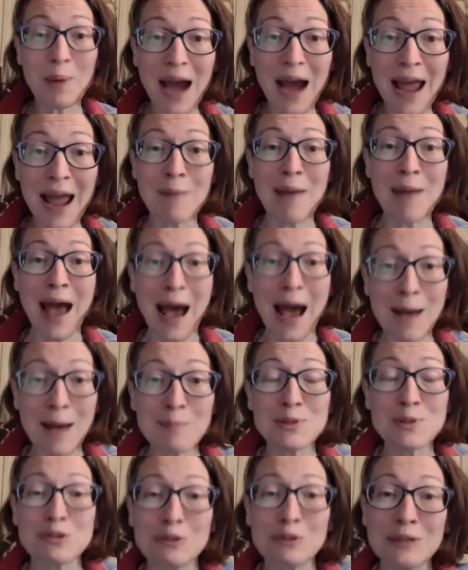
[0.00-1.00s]
but I am
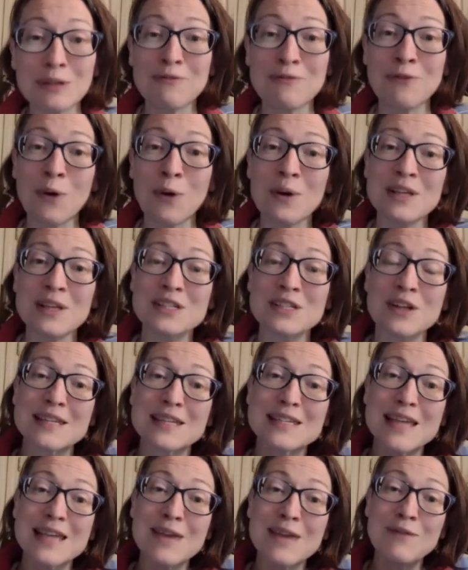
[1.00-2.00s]
absolutely
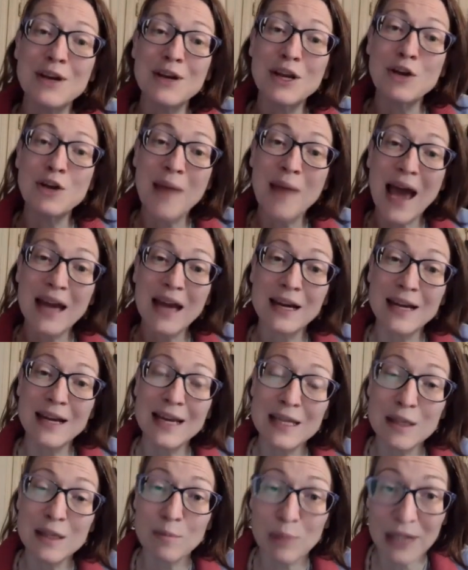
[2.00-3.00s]
focused on saving
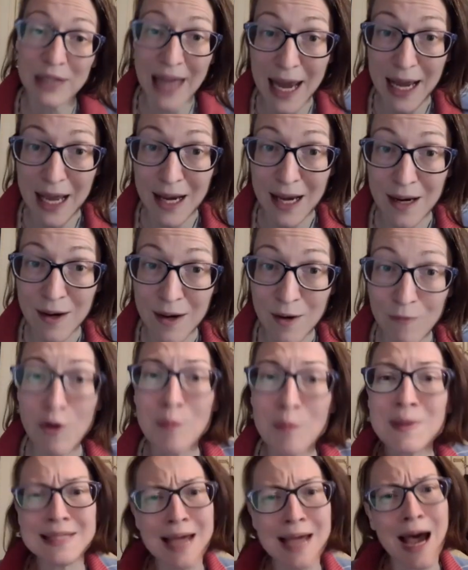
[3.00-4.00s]
humanity and the planet
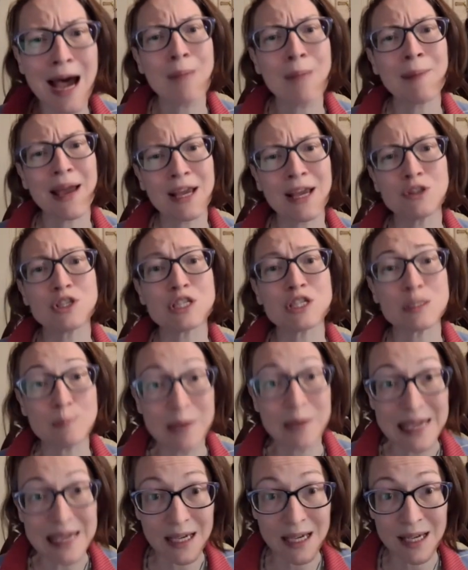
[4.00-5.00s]
from the time I could
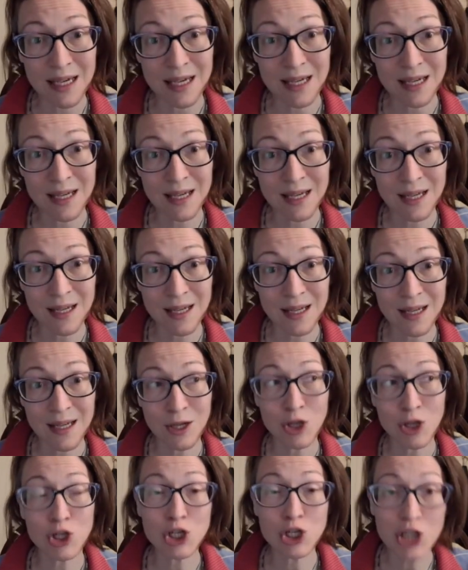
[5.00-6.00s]
speak.
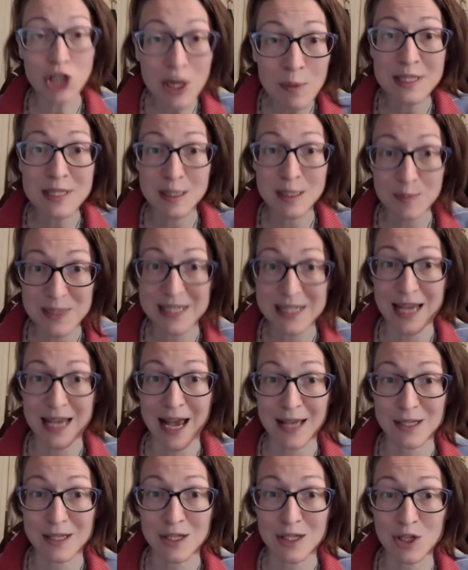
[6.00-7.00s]
She was
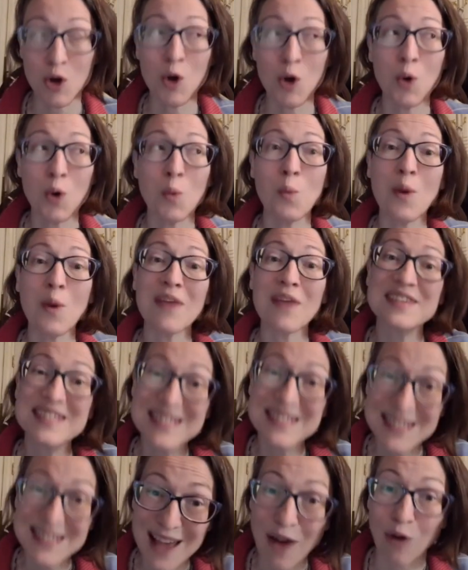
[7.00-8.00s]
obsessed
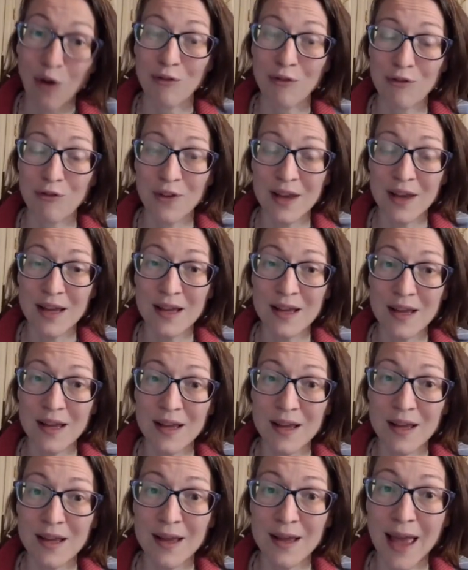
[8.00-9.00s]
with self.
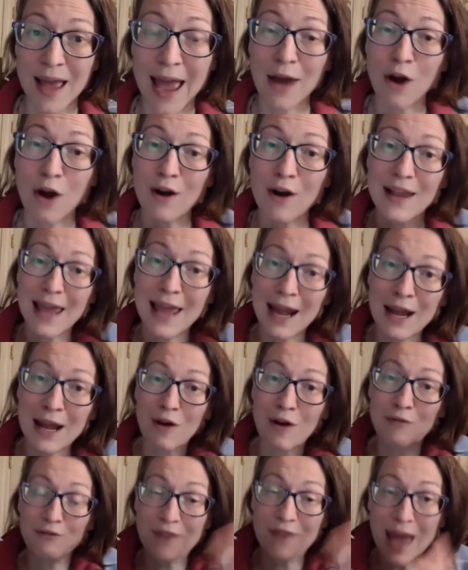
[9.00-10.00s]
And are
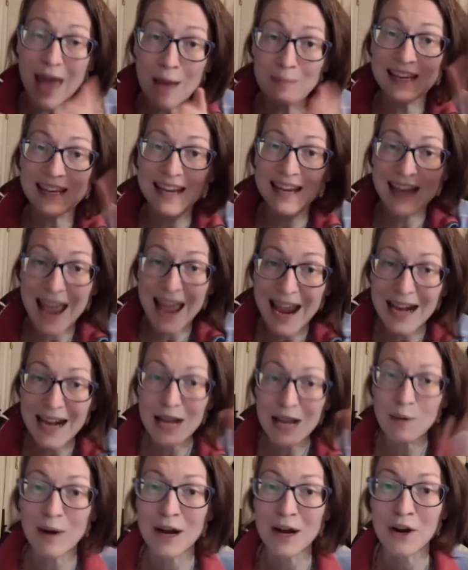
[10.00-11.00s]
getting our family and
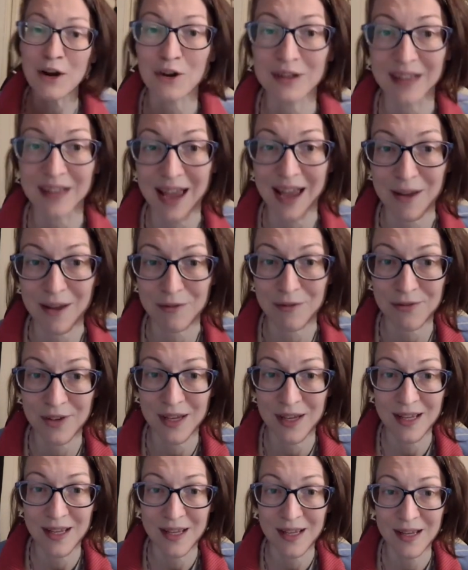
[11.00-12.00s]
anyone in her life
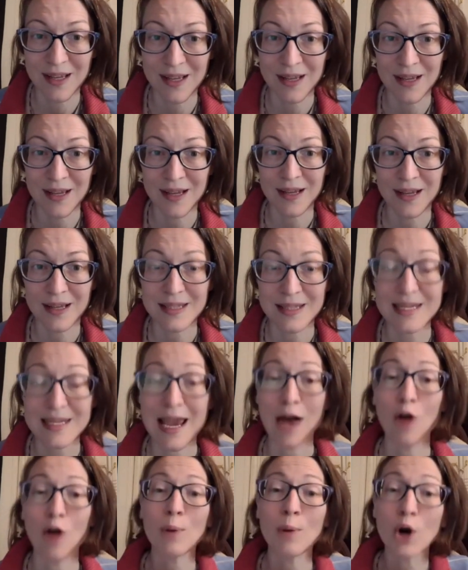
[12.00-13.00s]

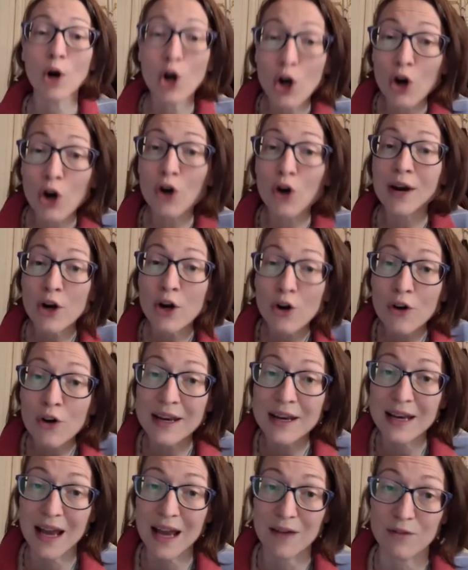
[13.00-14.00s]
to help her in
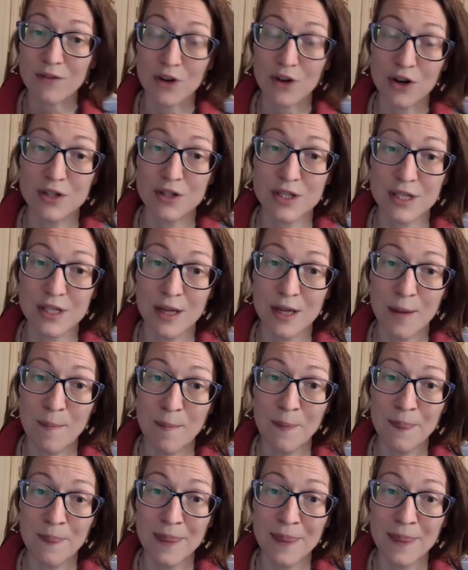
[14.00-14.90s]
her endeavors.